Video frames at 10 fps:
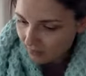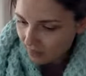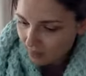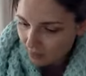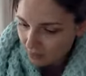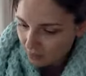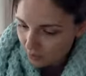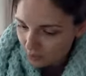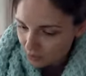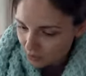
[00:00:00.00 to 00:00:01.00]
I got
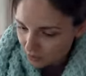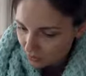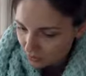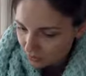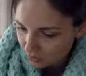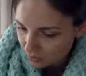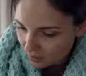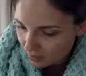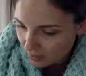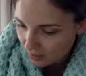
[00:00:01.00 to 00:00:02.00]
1, 2, 3,
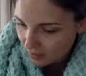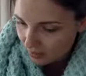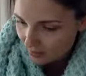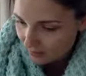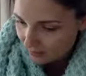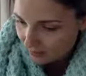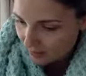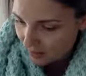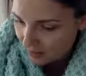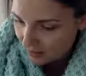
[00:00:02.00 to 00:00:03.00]
4,
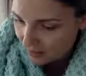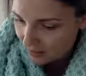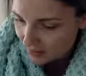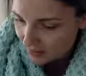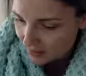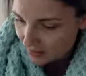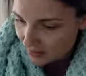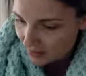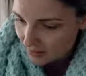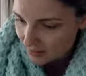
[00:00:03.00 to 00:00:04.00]
5, 6,
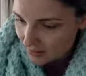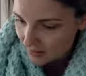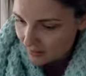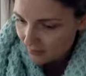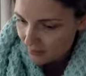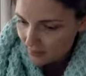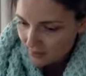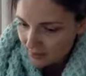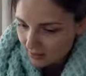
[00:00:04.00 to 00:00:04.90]
7,